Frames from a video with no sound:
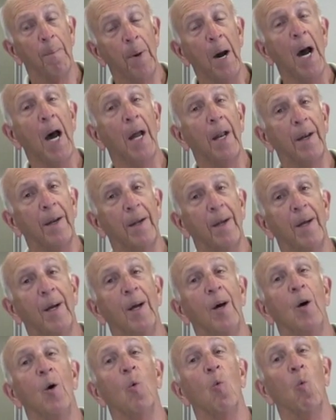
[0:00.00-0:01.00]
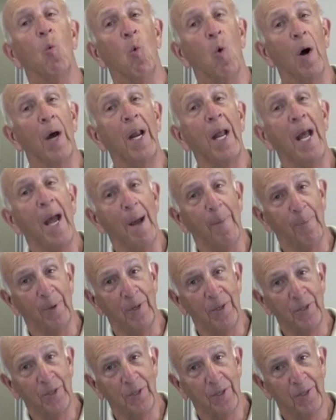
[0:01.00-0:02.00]
But what
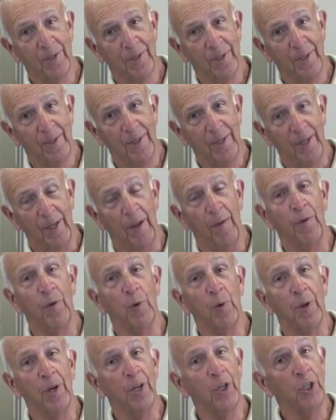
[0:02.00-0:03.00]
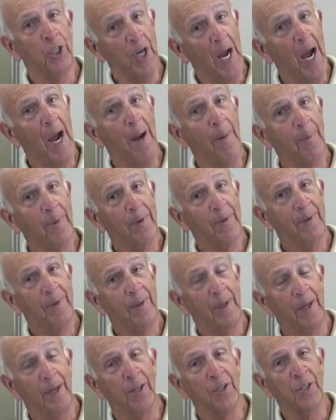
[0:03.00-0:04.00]
happens if you're in the shop
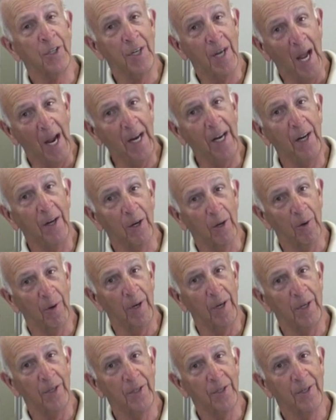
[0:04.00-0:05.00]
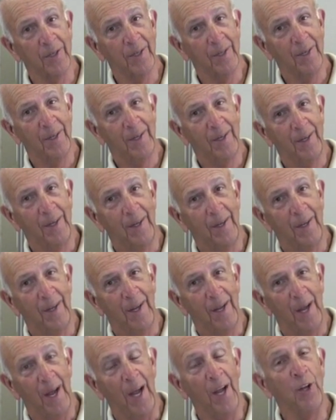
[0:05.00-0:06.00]
and it's 90 degrees
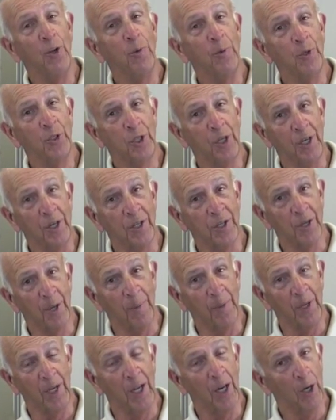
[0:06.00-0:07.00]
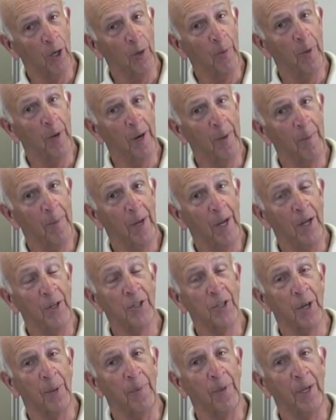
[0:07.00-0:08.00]
and you machine something in aluminum
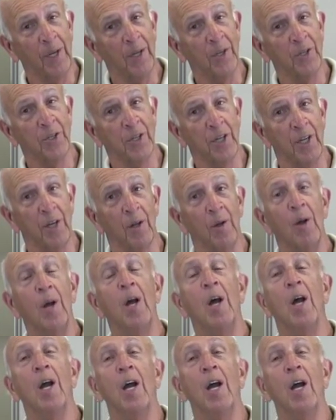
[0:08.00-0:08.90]
and something in steel?